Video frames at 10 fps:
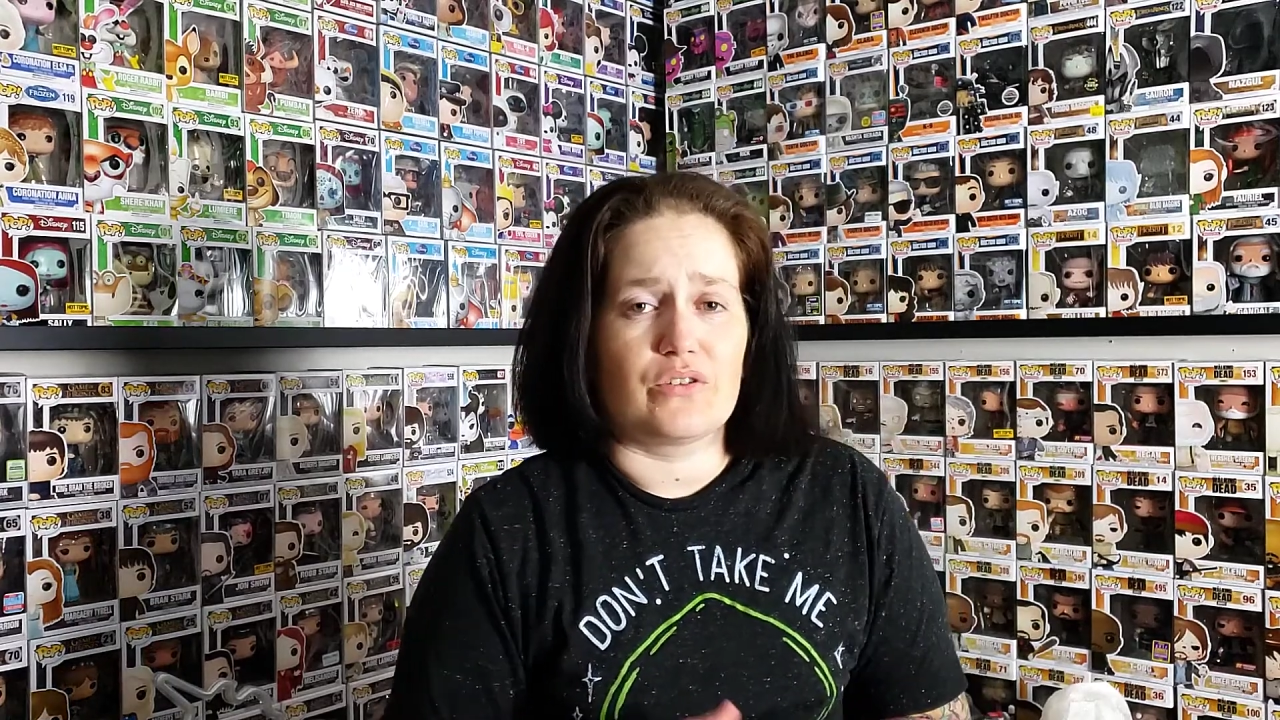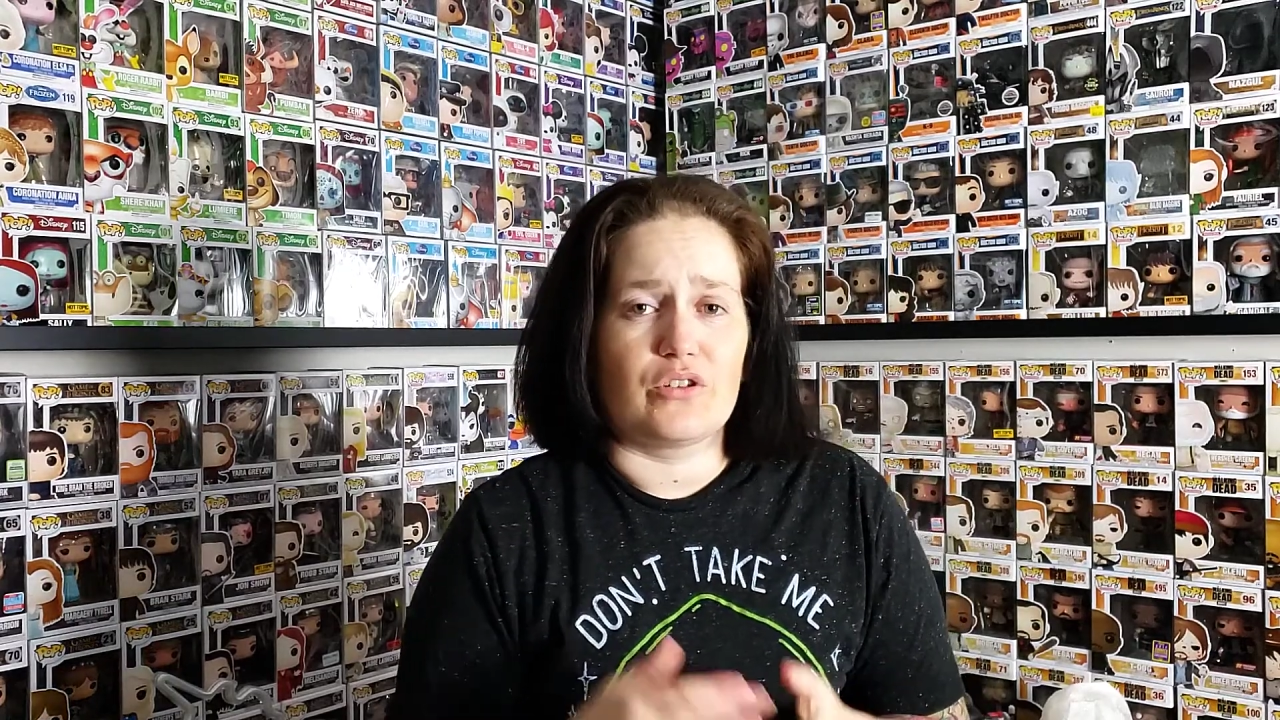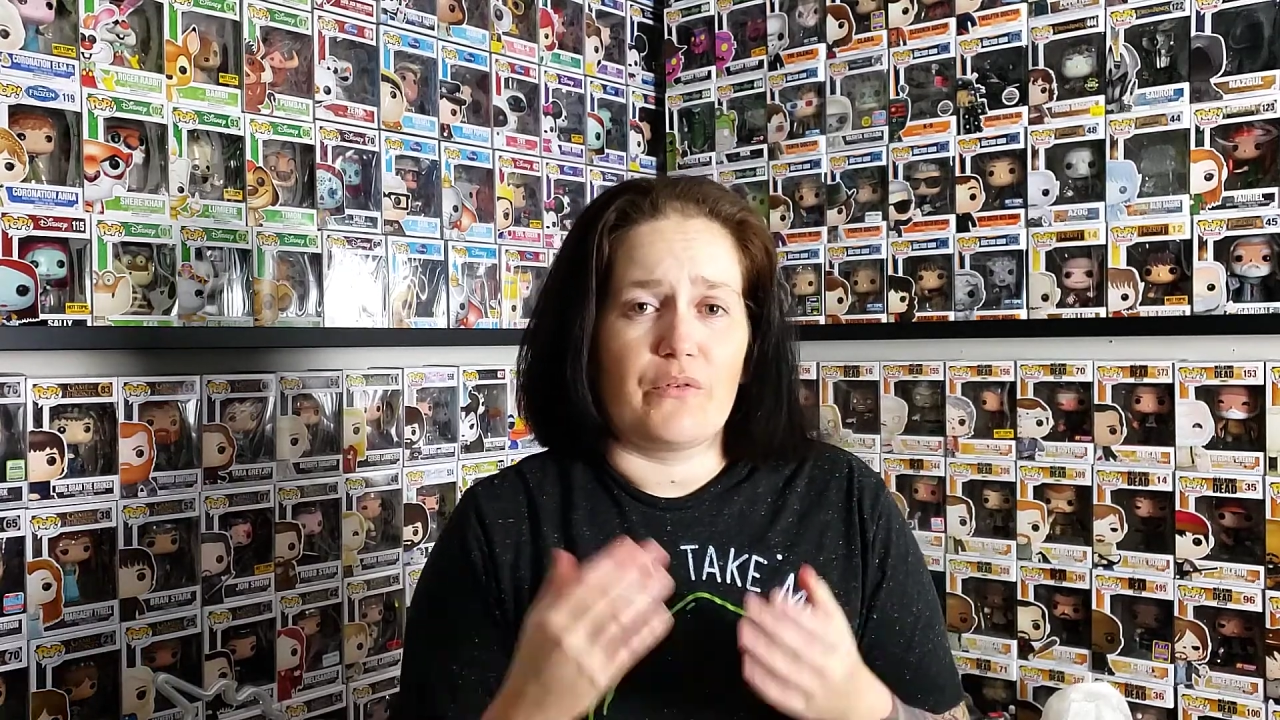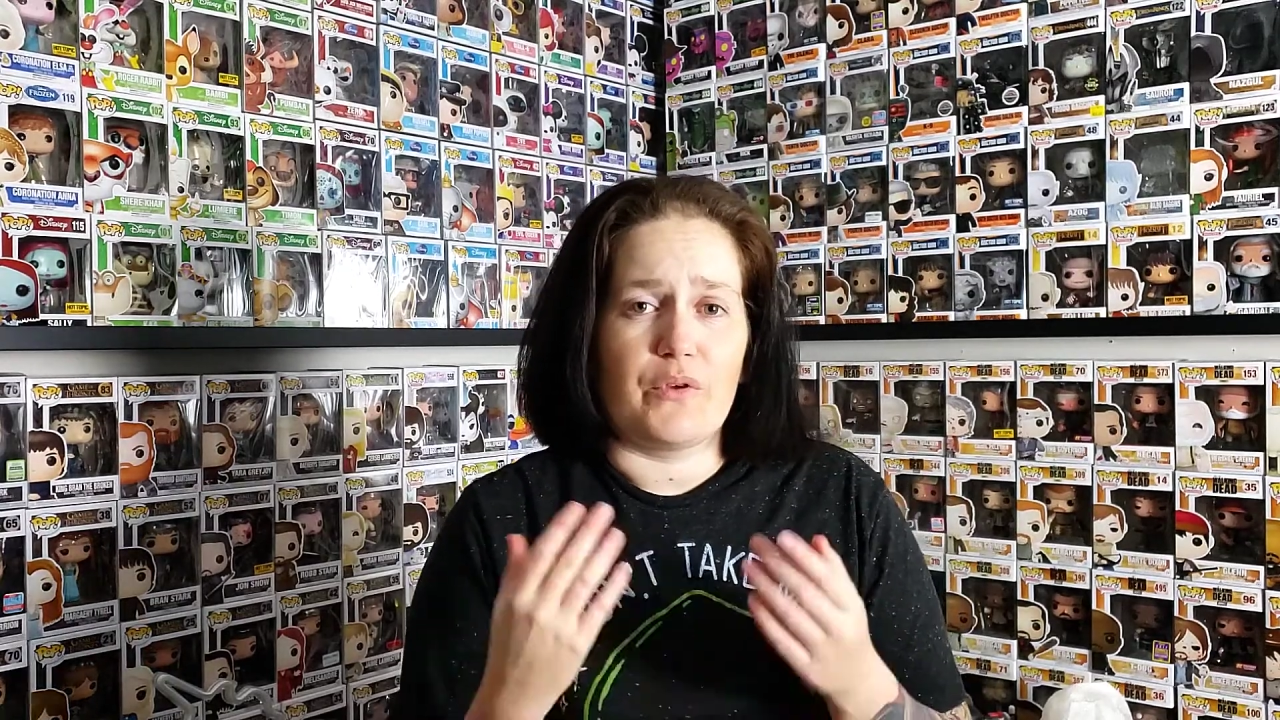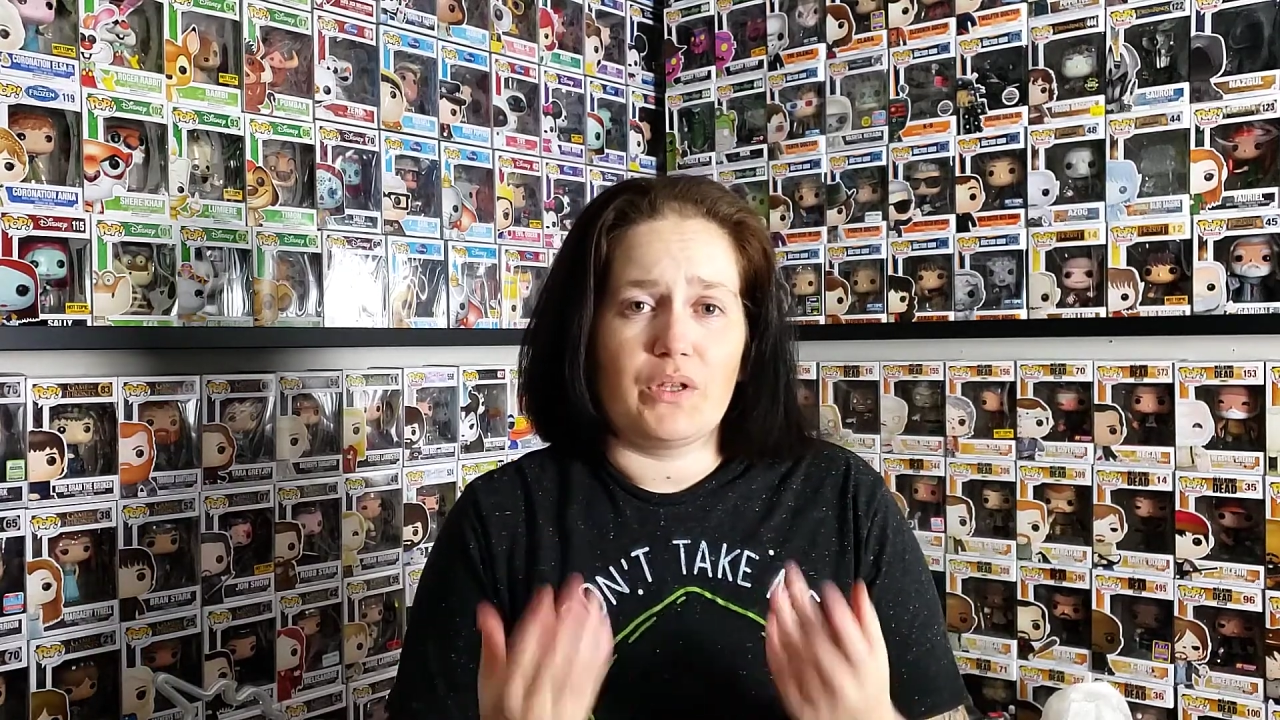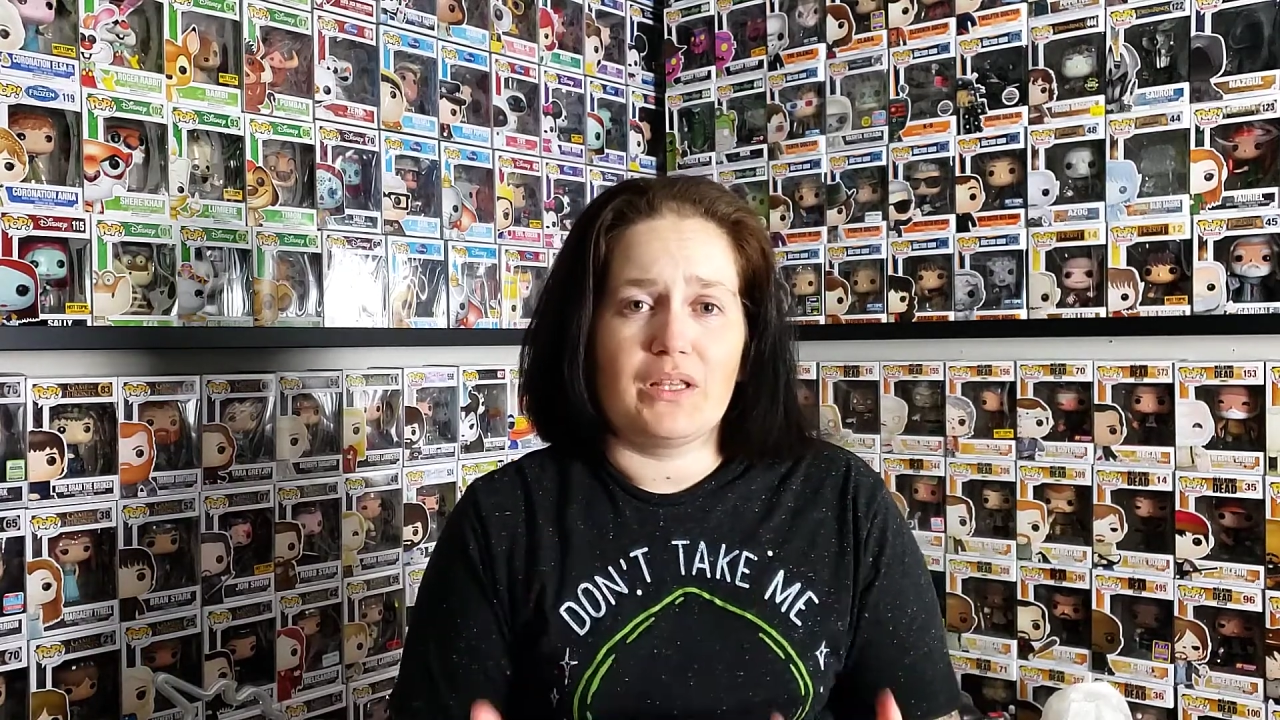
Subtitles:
So if you would